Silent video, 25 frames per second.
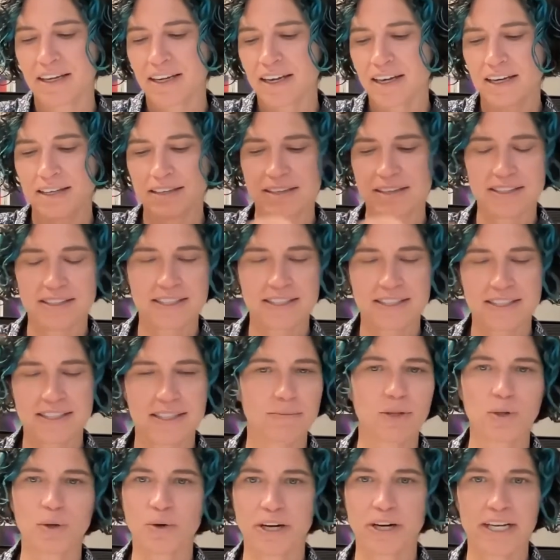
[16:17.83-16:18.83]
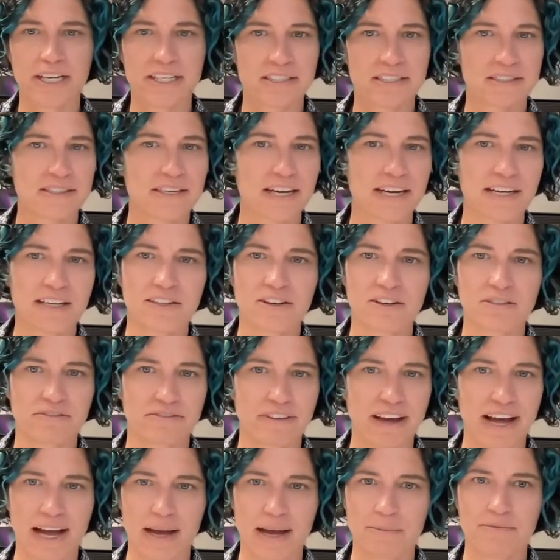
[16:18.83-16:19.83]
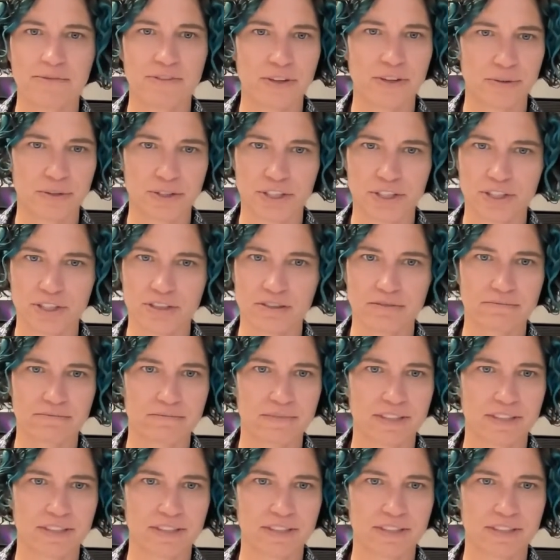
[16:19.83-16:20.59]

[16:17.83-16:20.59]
into some glorious technofab future.